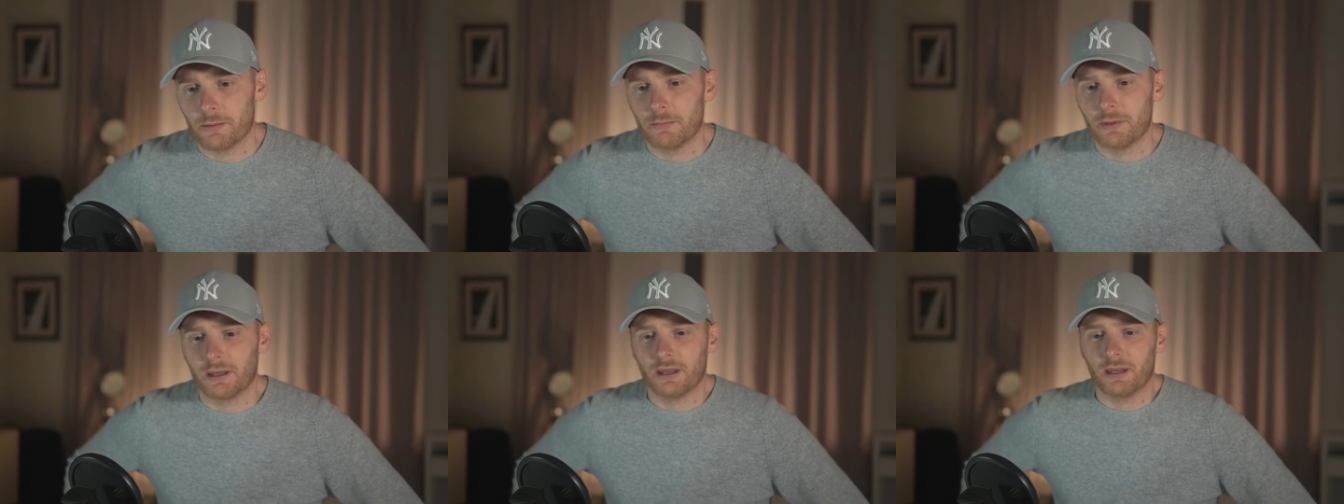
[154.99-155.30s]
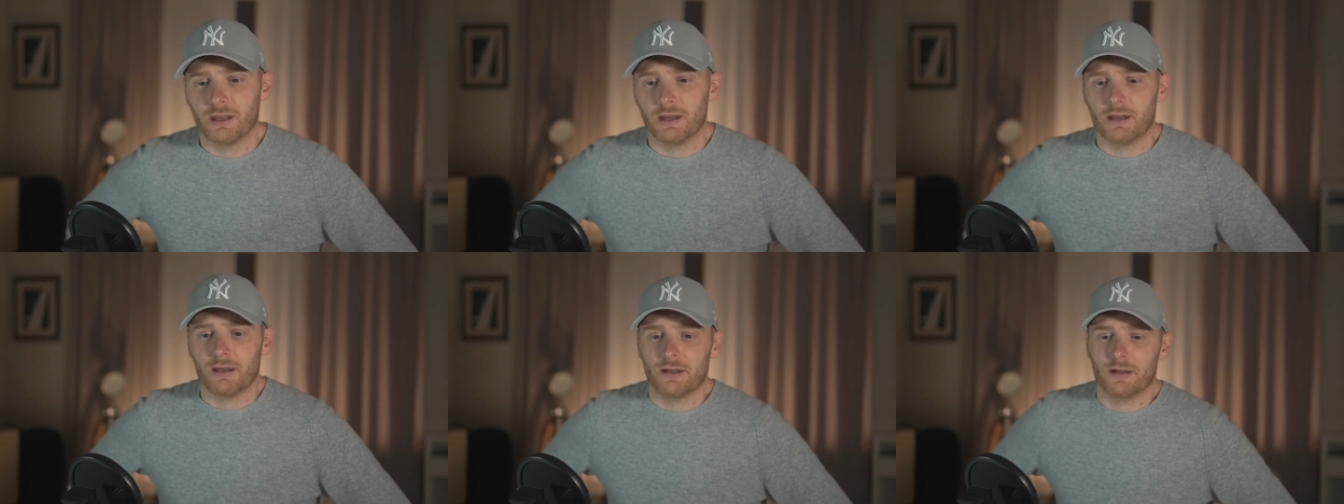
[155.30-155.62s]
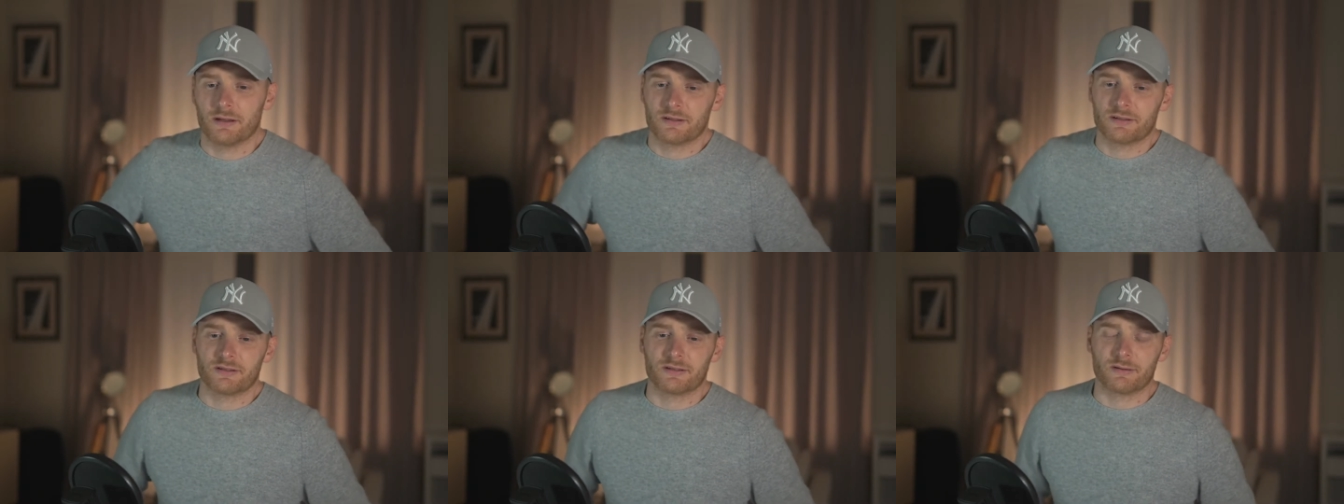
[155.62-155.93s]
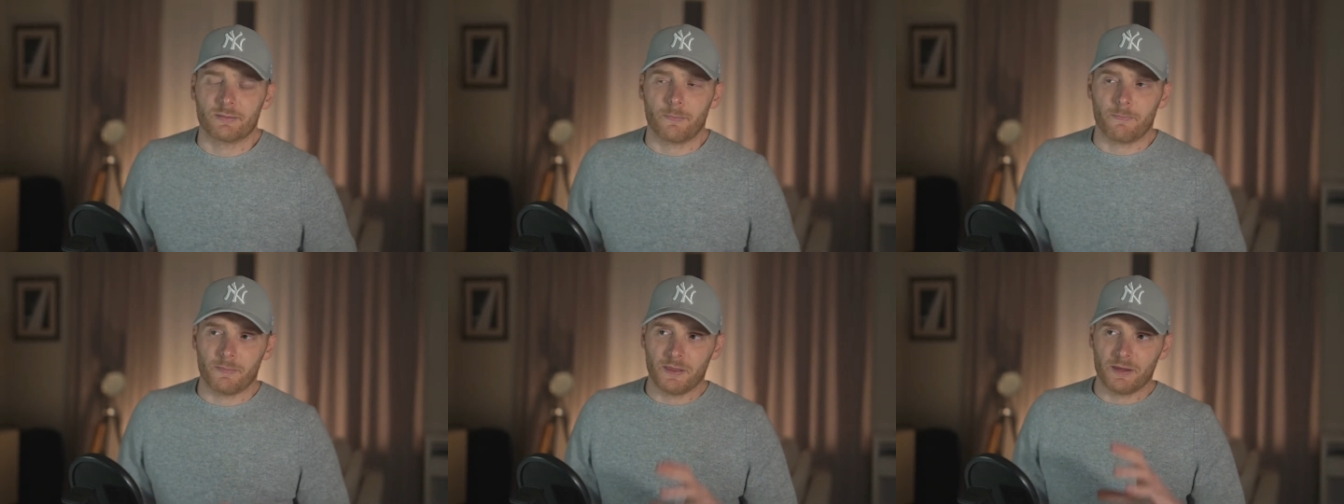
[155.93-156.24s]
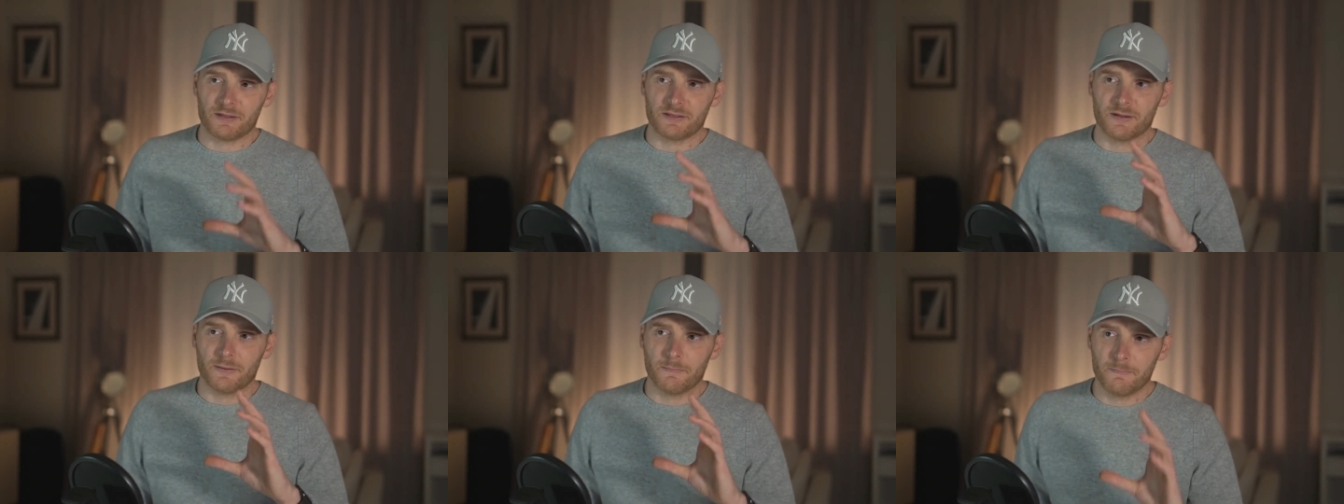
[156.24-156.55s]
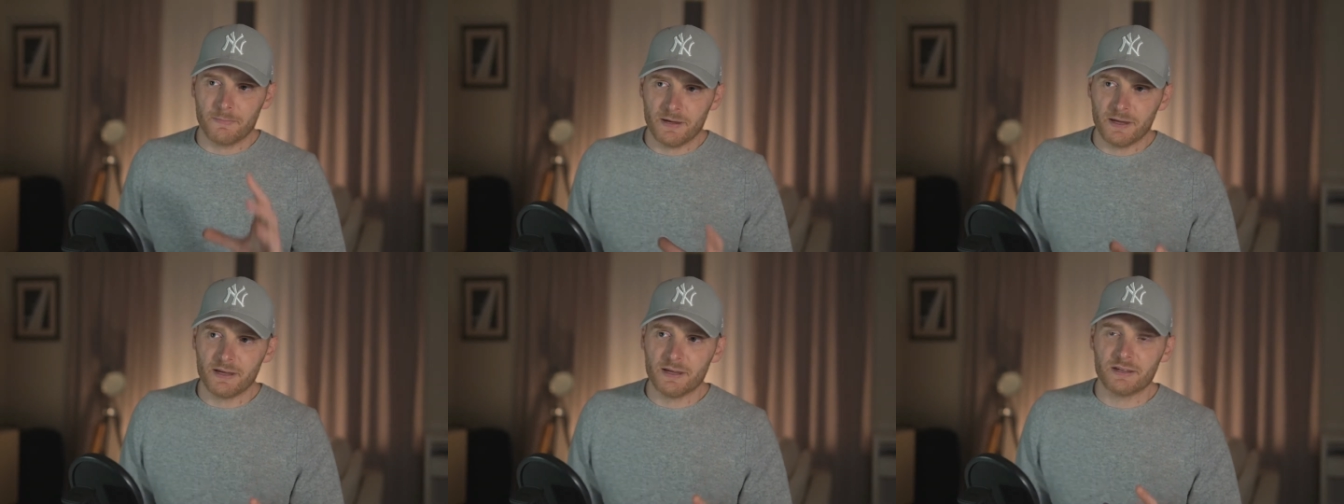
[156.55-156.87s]
because the
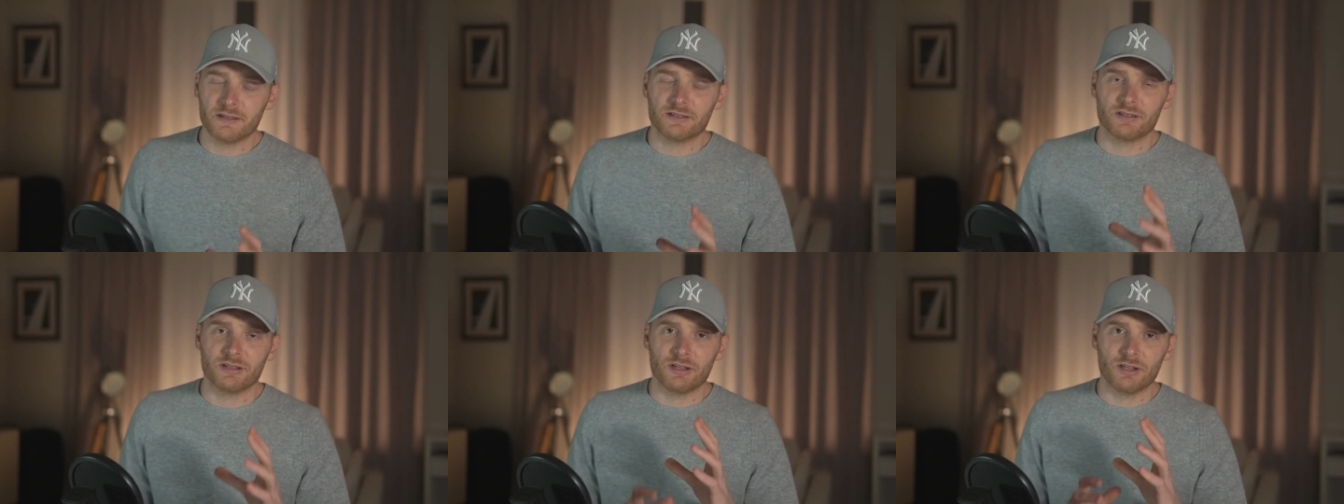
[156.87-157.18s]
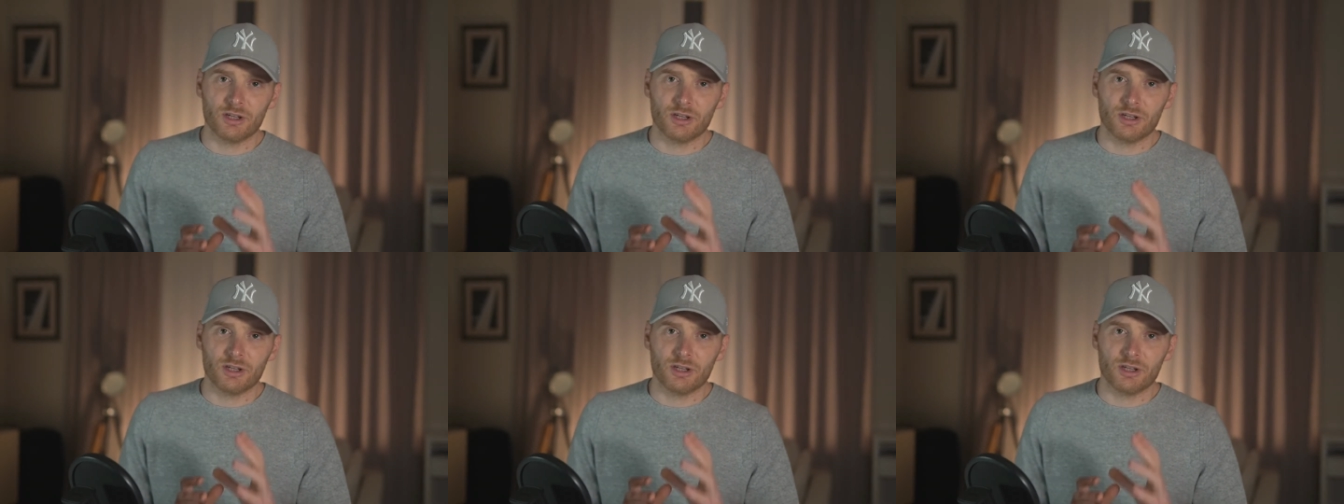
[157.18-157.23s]
biggest